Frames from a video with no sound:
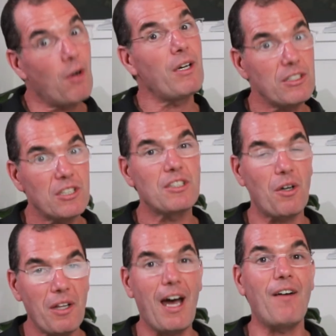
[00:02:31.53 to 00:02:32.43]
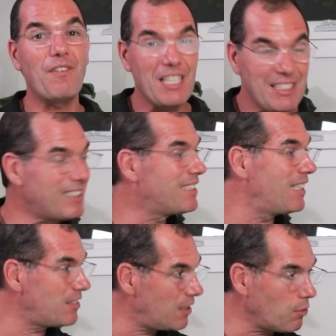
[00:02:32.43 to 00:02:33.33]
don't necessarily have
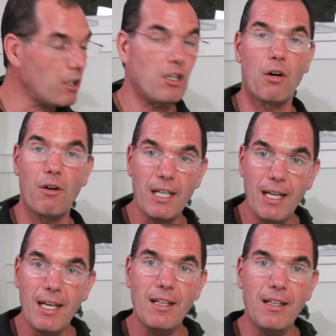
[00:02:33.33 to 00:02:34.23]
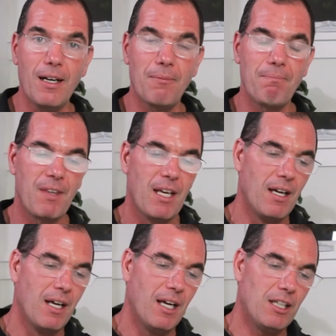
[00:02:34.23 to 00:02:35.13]
consistent recurring income.
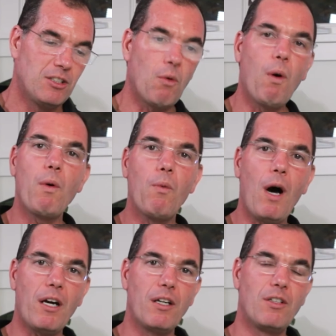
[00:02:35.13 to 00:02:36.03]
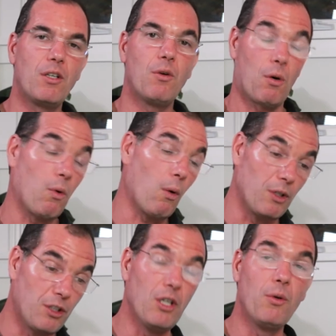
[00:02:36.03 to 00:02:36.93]
And so what we wanted to do, or what
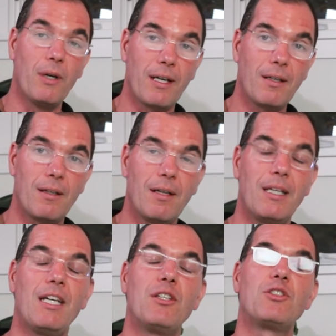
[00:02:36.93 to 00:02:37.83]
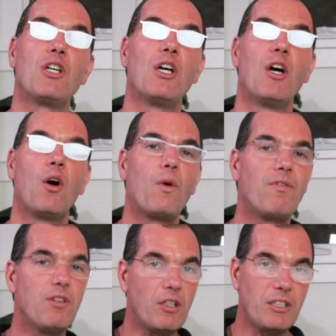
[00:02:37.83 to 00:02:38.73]
we're doing, is
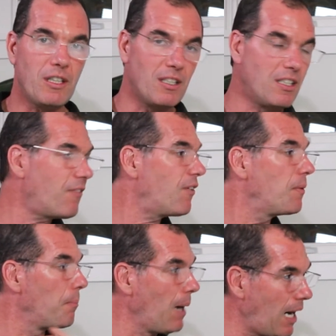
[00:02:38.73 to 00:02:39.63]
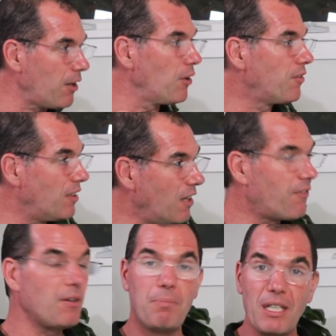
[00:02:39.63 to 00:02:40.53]
we've looked at the different models and
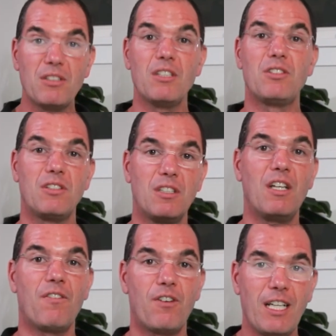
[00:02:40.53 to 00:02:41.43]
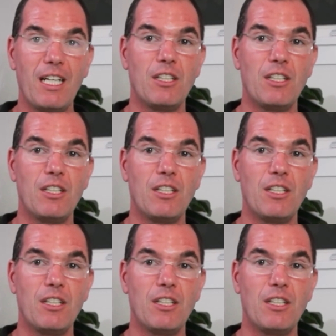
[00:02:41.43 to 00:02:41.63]
different businesses in different